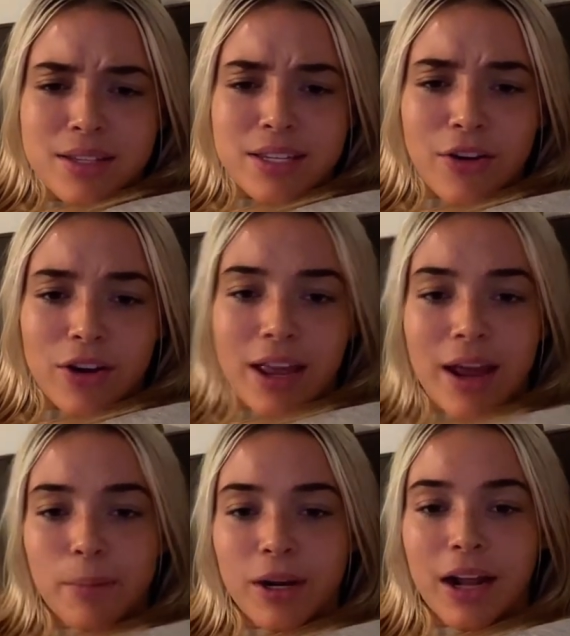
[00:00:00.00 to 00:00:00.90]
Sarah
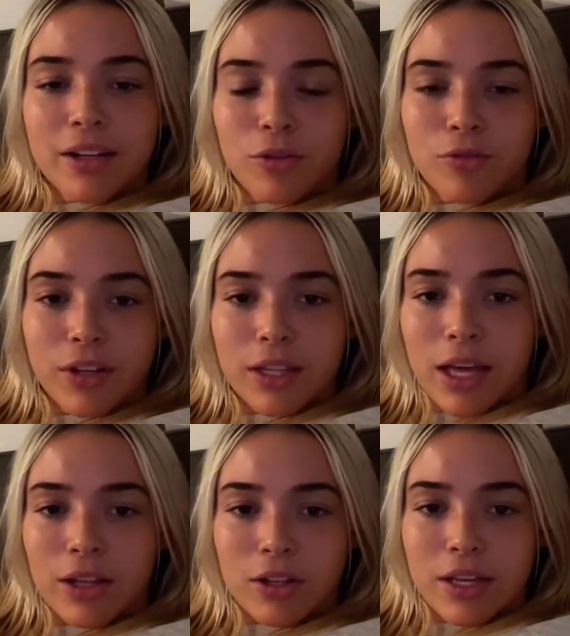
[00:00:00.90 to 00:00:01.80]
Cameron. I don't feel
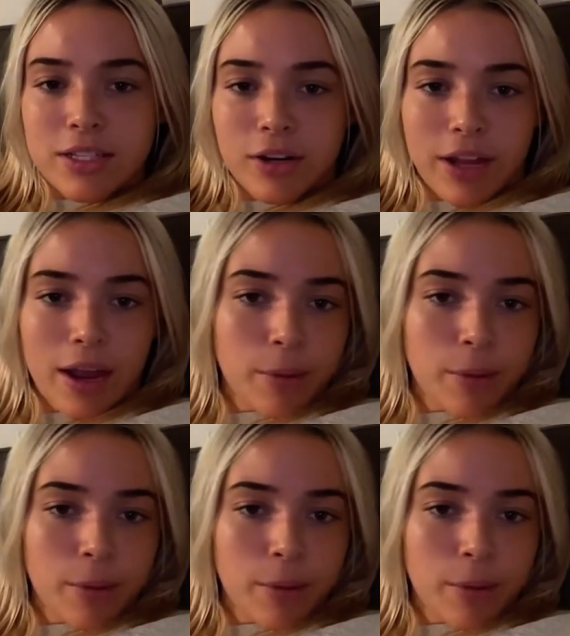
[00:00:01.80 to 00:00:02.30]
like I look like Sarah